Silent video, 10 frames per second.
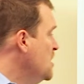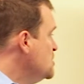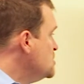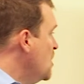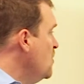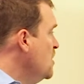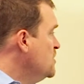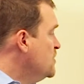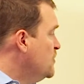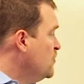So
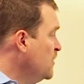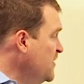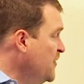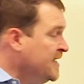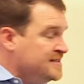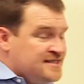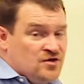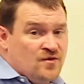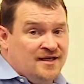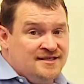3 things that
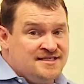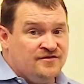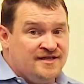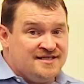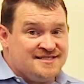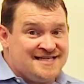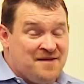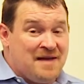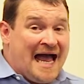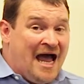are relatively the
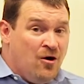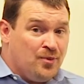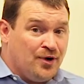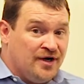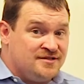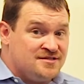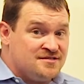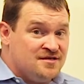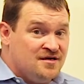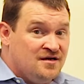same
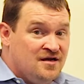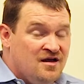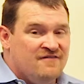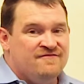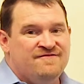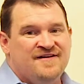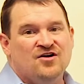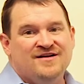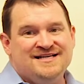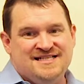outputs,
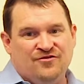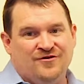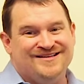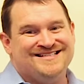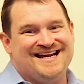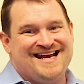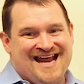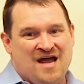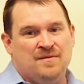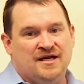very different
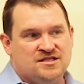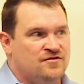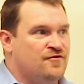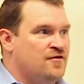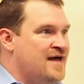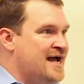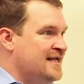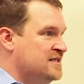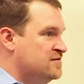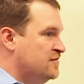dynamics for that
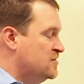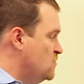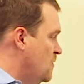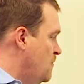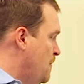individual.